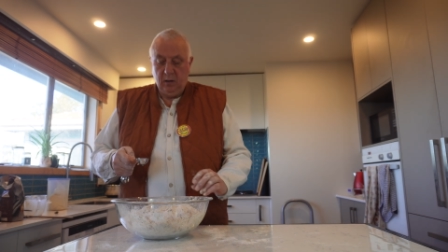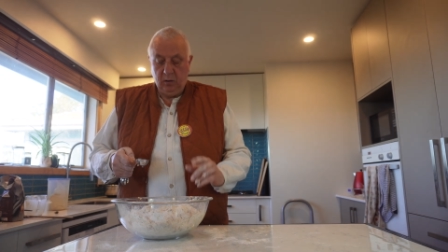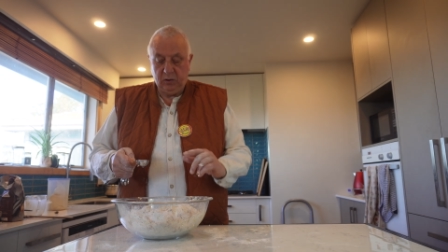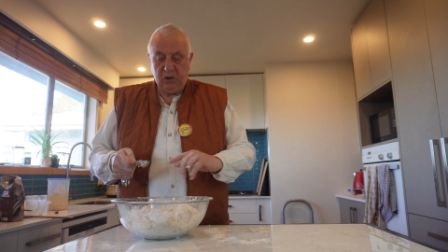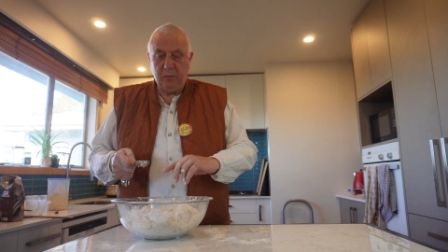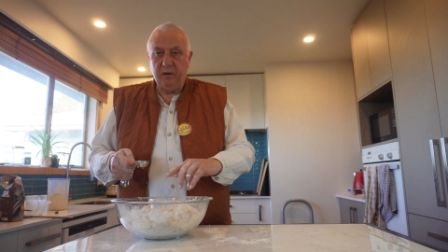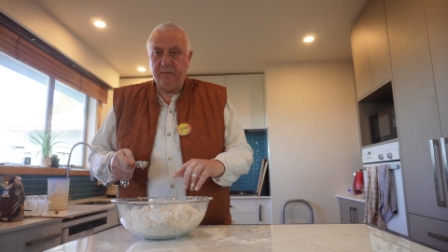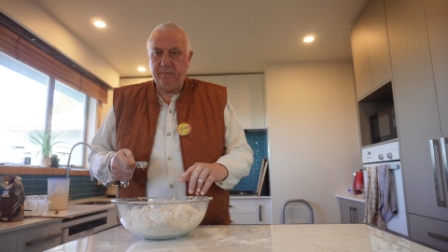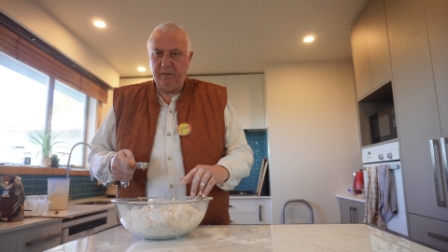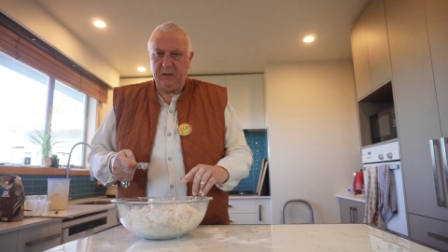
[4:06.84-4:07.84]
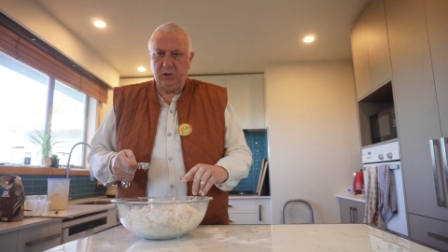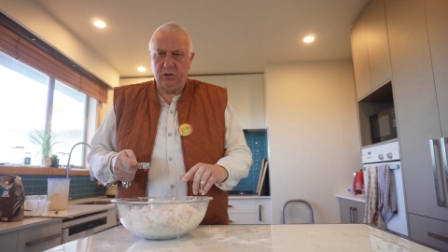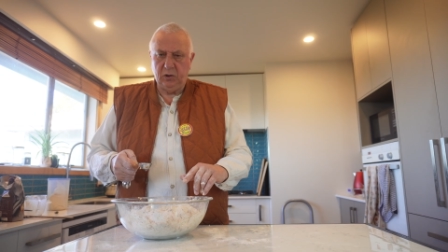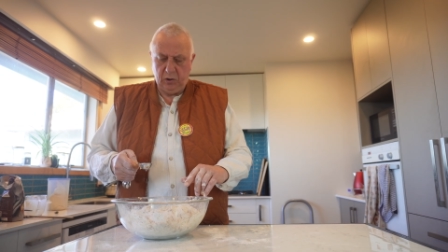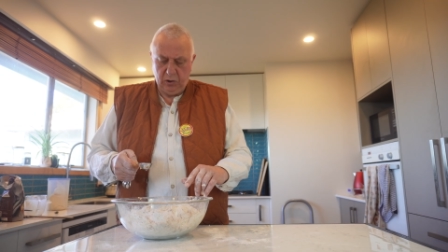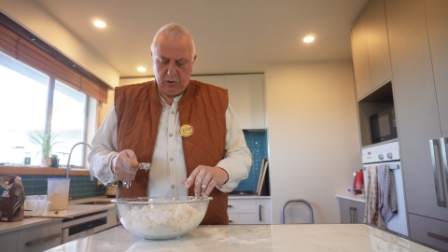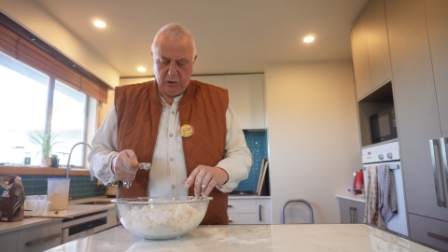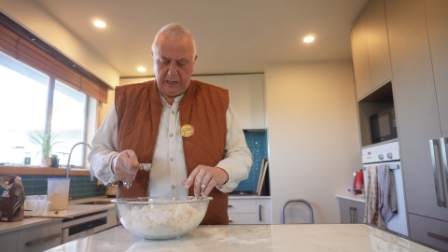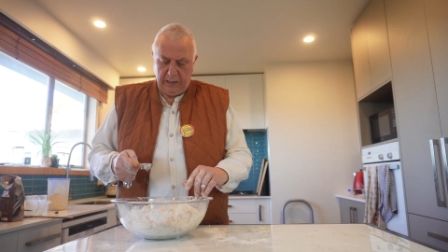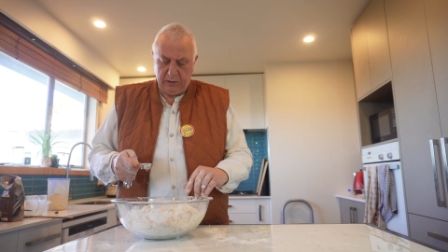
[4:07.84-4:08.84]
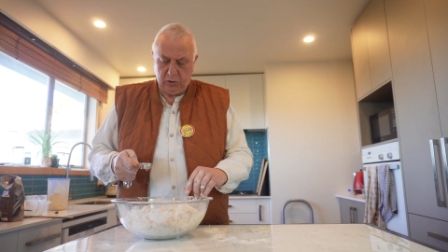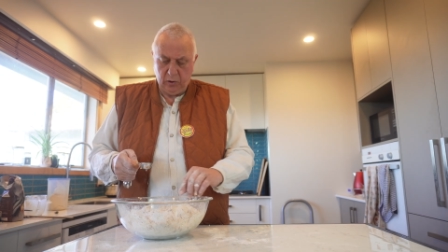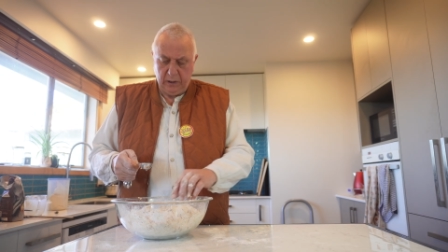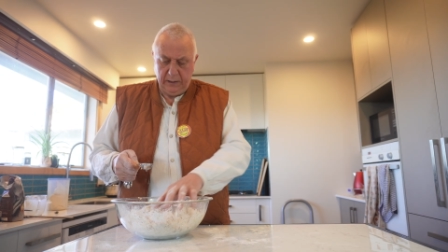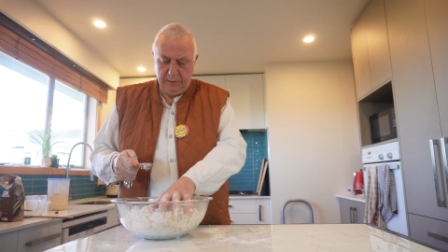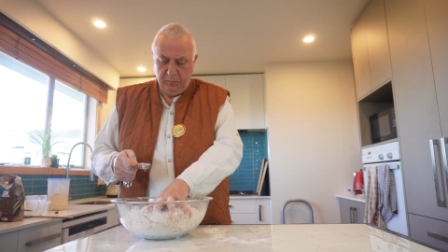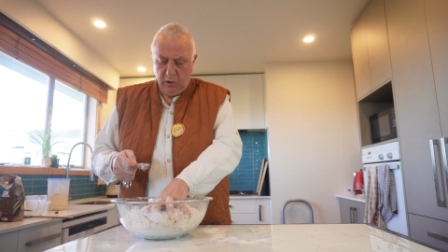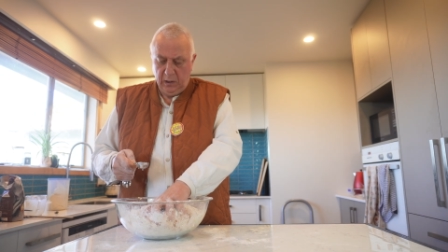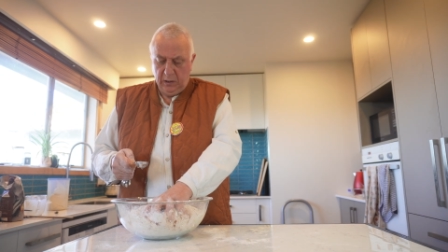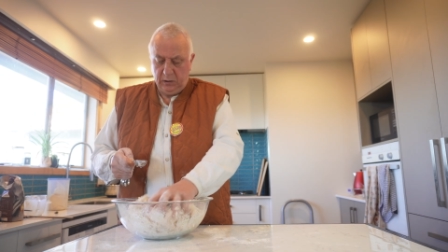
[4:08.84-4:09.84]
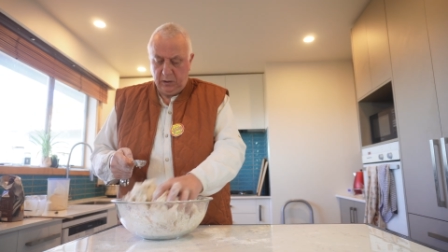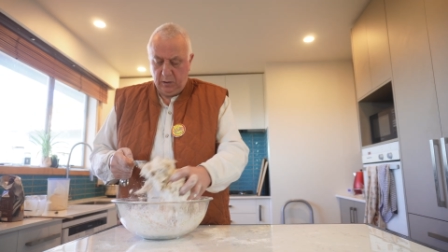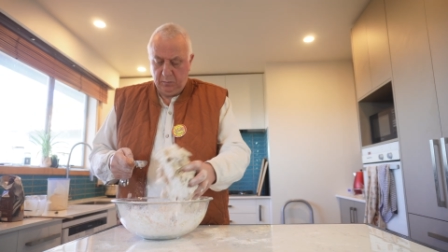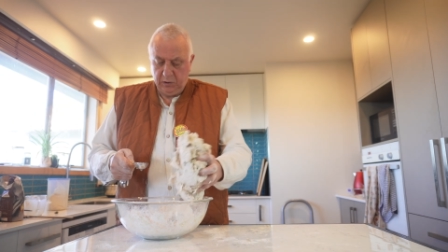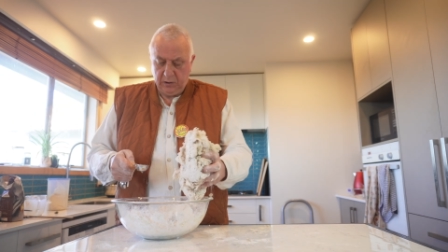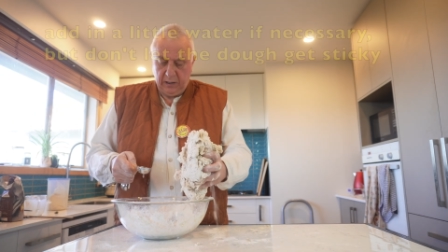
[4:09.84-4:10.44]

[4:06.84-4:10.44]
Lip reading: Looks to be a fraction dry, so I'm just